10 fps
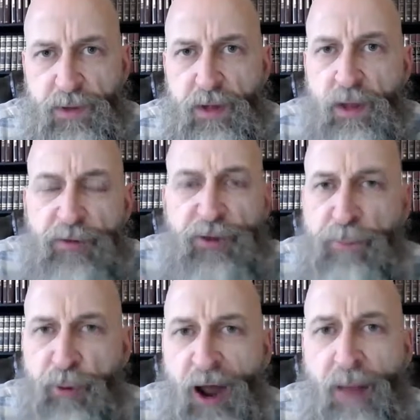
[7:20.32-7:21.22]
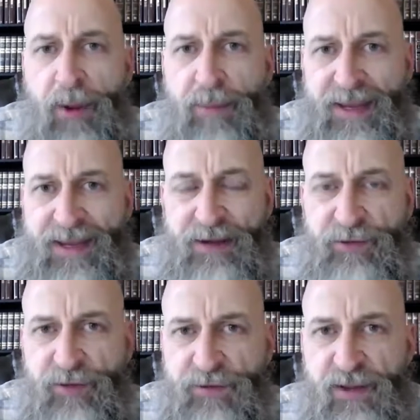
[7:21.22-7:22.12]
The problem is, is
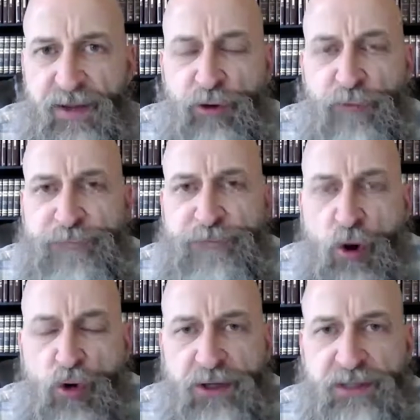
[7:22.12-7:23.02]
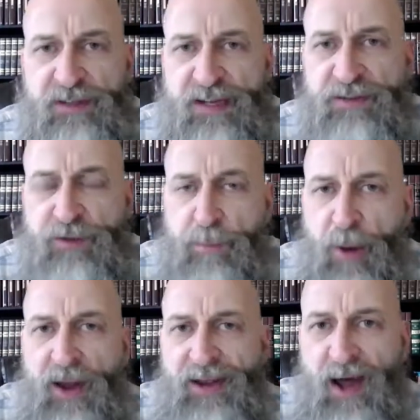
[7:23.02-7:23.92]
that your focus is upon
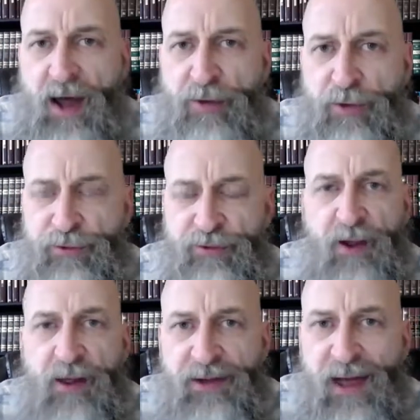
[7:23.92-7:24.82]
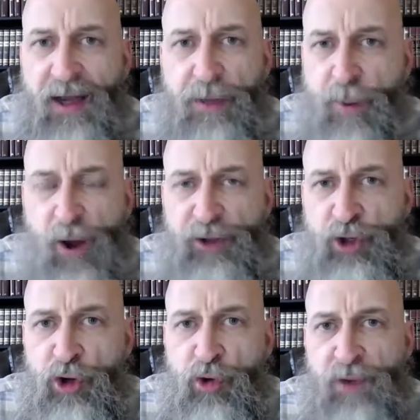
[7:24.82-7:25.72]
others, not upon you,
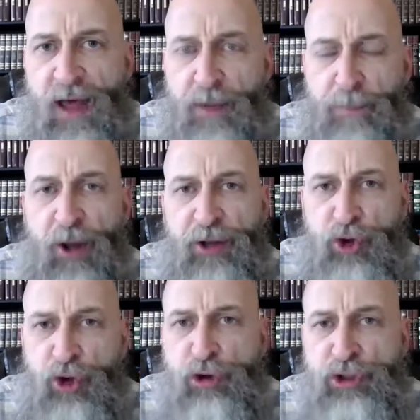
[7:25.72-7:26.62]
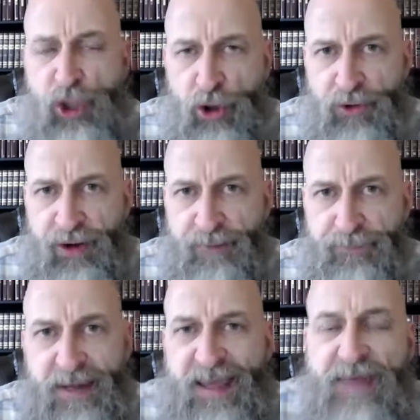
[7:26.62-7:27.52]
not upon your journey
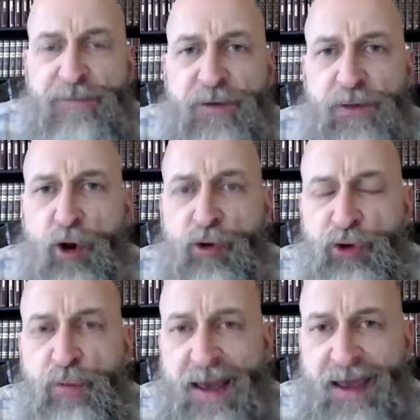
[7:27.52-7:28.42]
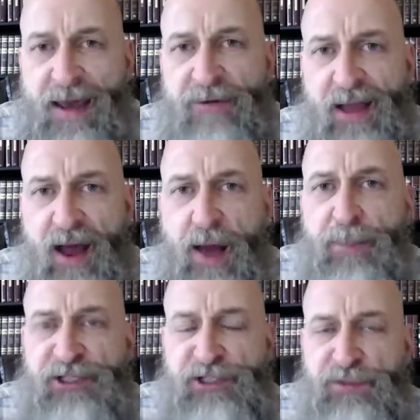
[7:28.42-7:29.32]
even though you may have
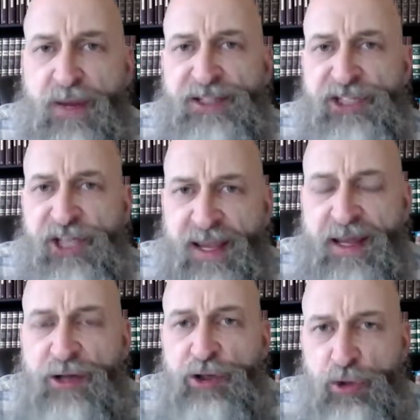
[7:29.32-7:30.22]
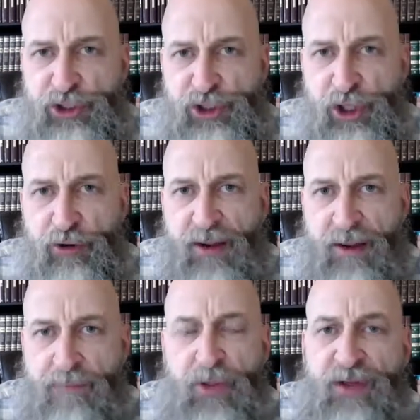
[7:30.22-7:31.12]
accomplished much in your journey,
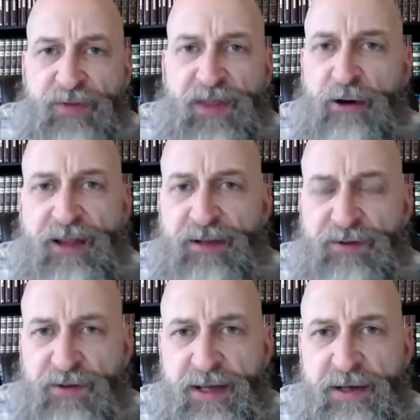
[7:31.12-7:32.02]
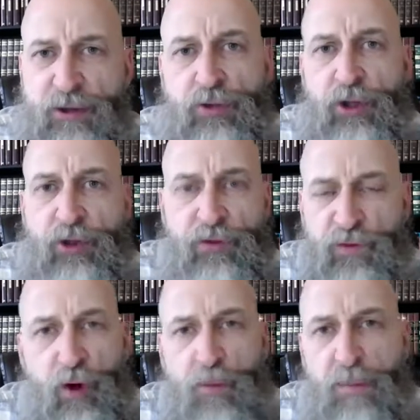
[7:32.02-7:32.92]
there is still so
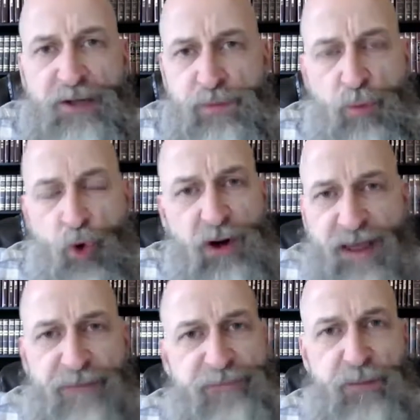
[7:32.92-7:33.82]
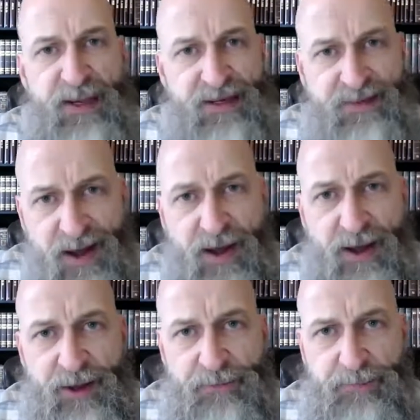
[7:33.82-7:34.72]
much more left to be done.
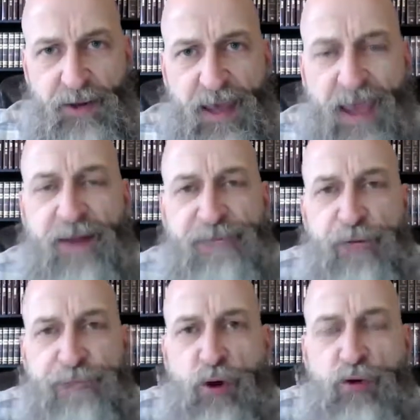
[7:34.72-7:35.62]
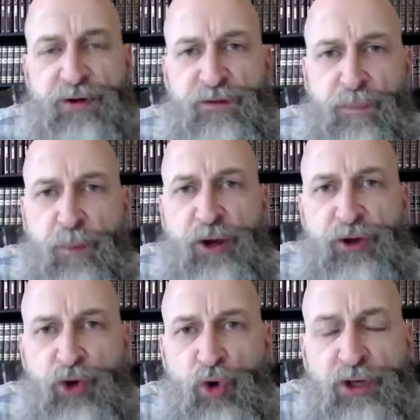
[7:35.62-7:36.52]
And if you're focused upon
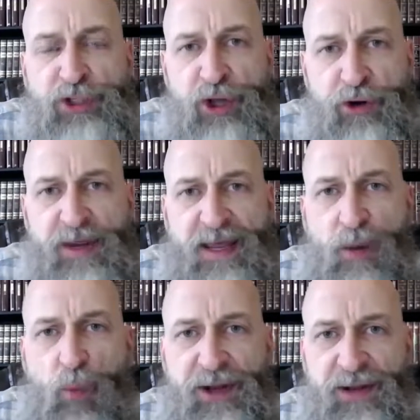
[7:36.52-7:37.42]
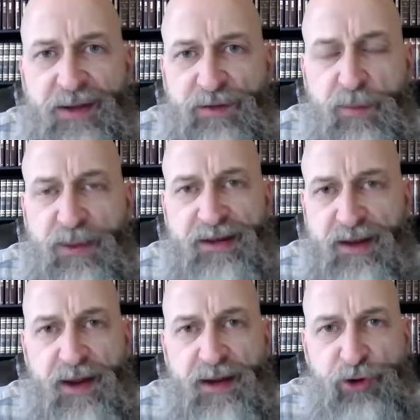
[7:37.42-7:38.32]
your journey and what needs to be done
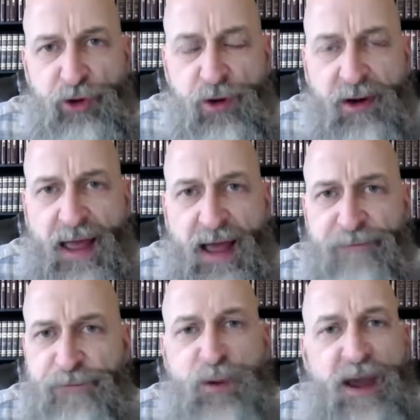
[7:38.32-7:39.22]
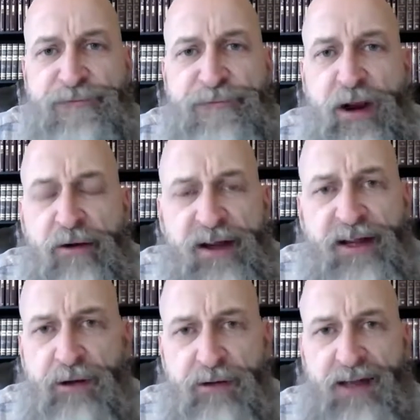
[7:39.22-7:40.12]
in your life, you have very little
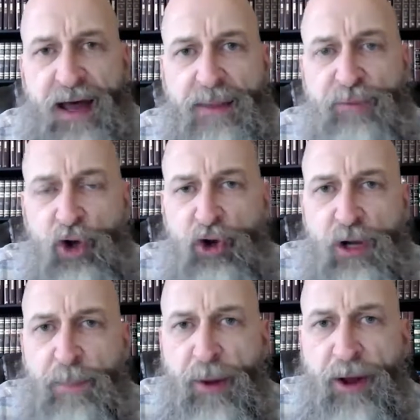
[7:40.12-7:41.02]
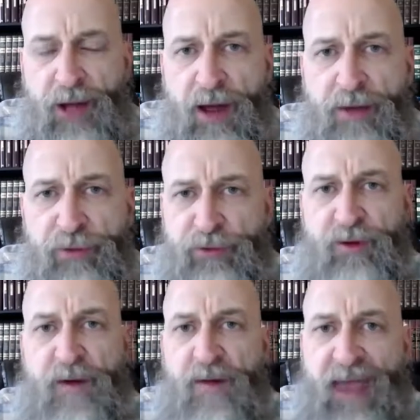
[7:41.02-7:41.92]
time to look upon others
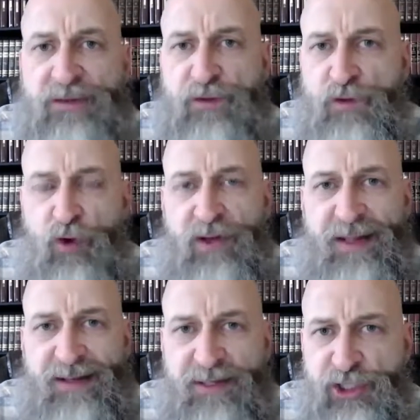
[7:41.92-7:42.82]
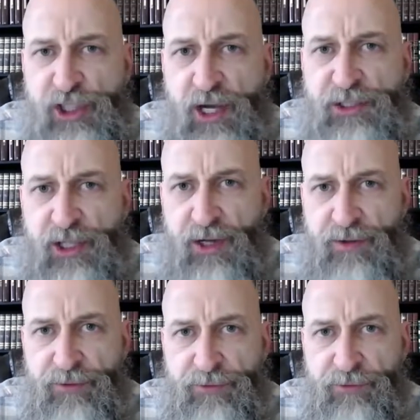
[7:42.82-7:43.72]
and certainly to judge others.